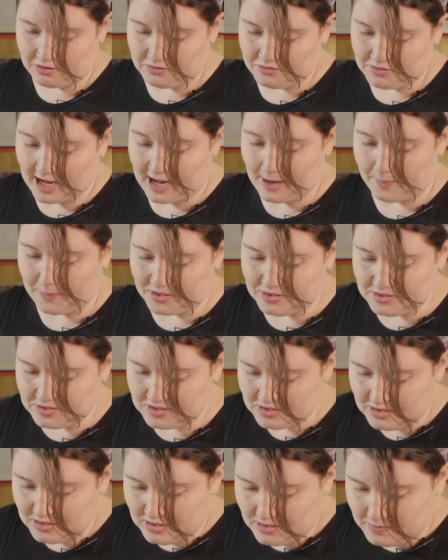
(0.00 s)

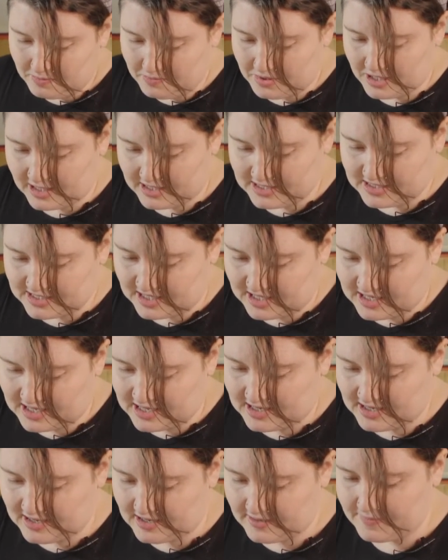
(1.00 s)
happens. But
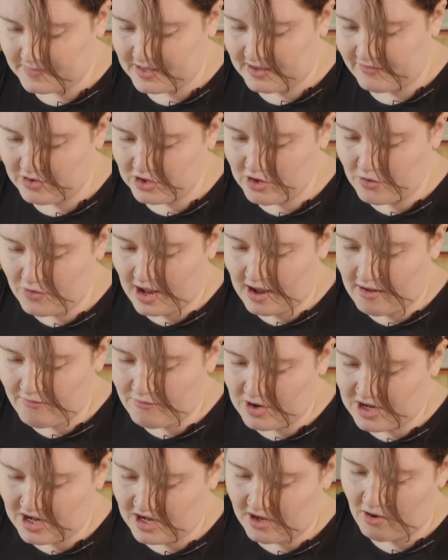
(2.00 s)
if you don't have
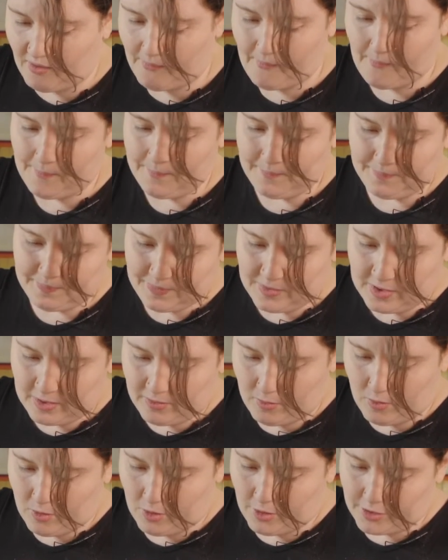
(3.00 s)
one at home,
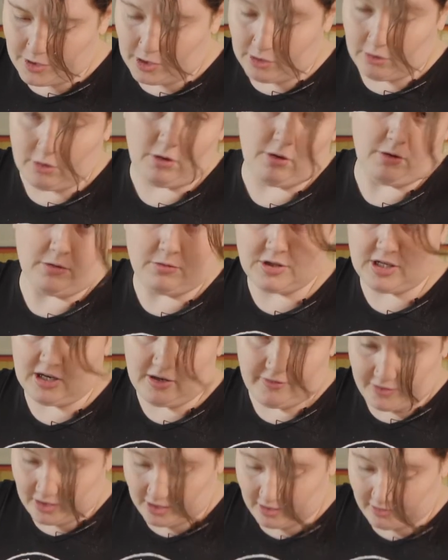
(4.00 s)
or you're
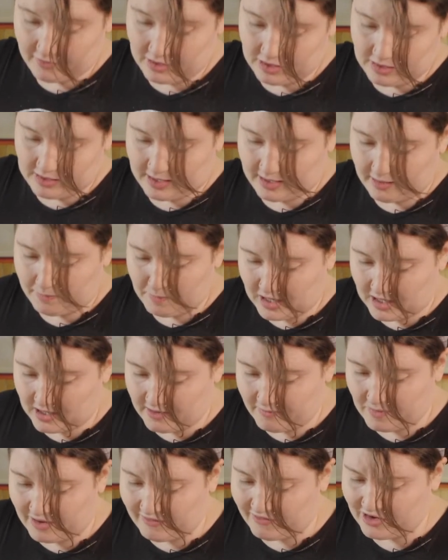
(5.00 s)
terrified of it, like many
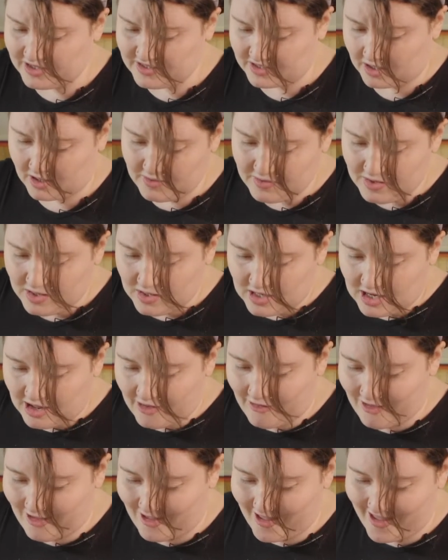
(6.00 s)
of my friends are,
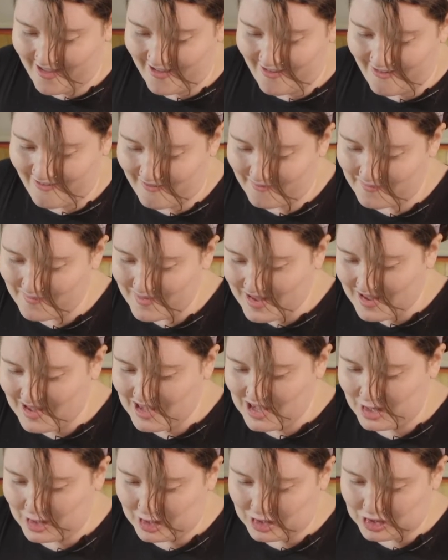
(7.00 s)

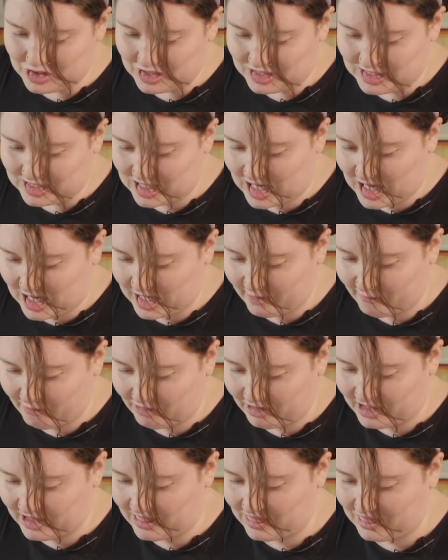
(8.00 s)
you can just cut it
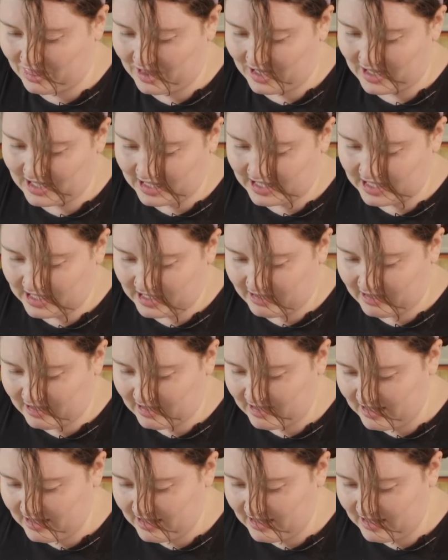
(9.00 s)
really thinly,